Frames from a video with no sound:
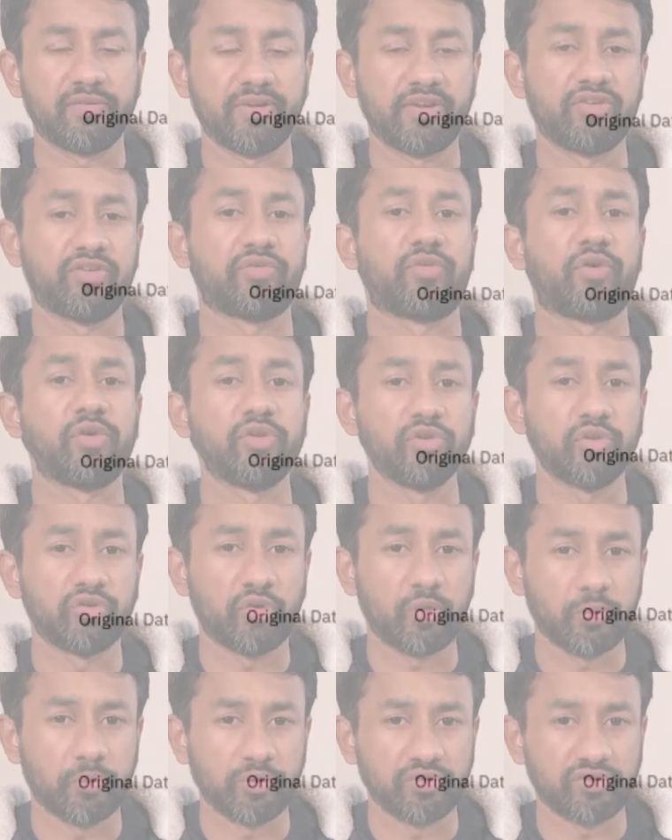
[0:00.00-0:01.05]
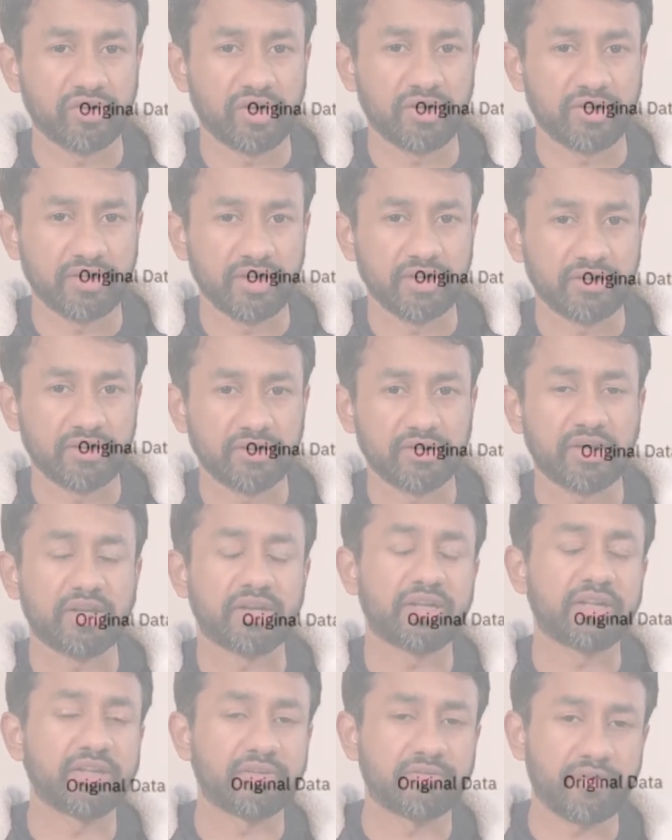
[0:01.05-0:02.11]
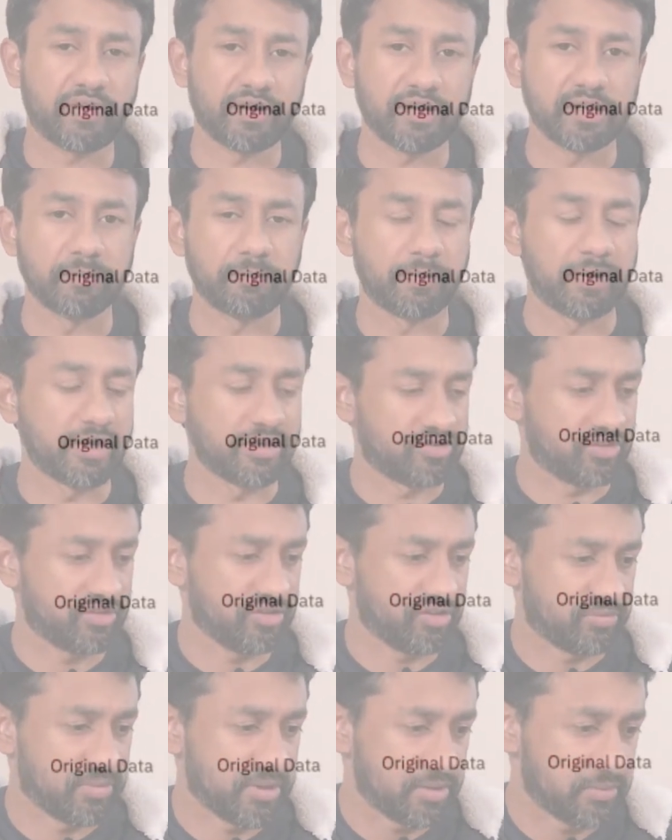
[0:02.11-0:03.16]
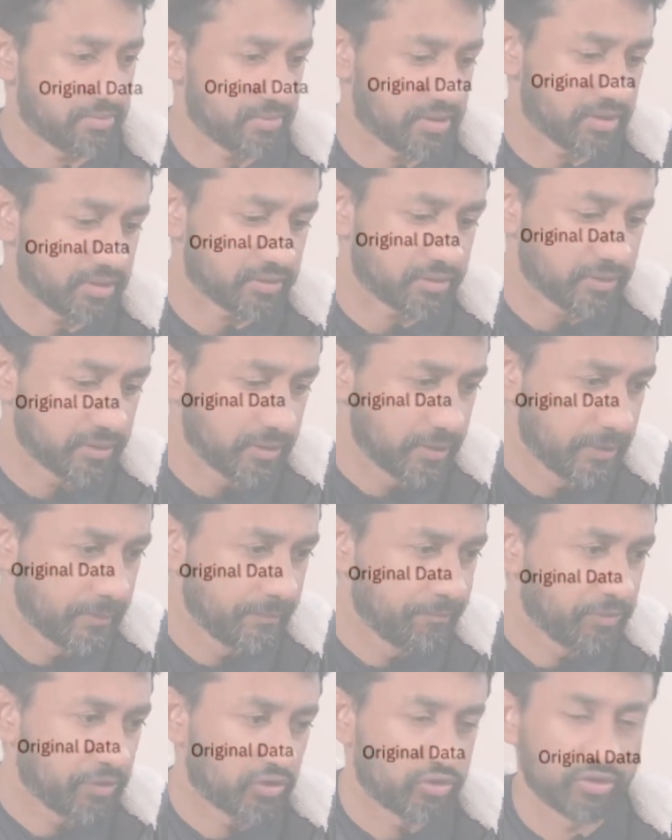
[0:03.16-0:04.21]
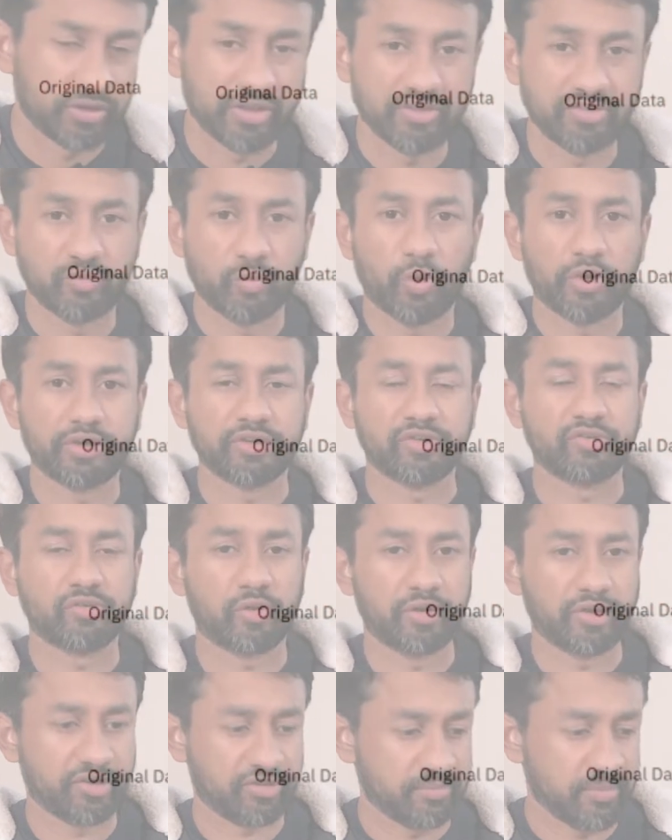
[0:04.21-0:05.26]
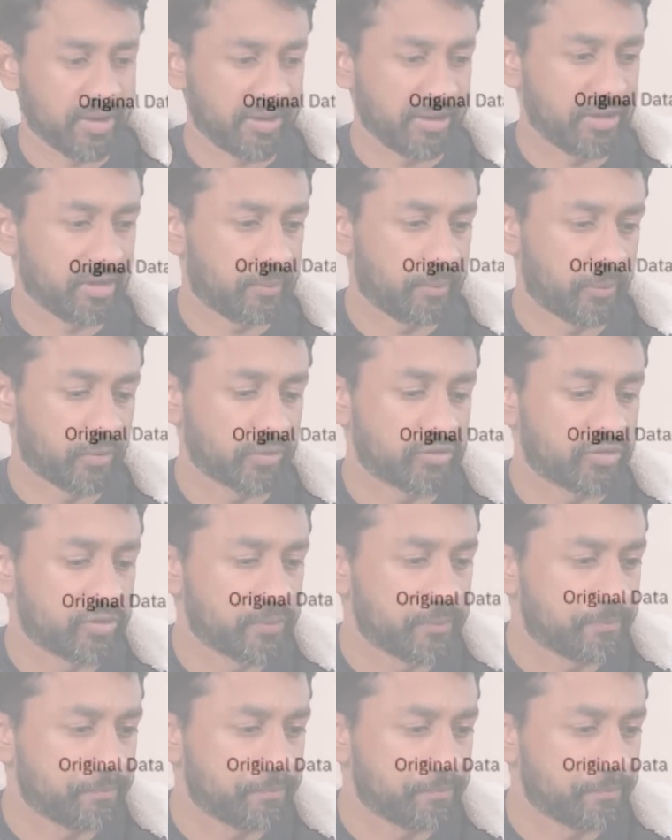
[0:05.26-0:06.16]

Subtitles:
of all those outputs are taken, and then the final prediction is being made. So that's what is called as batting approach.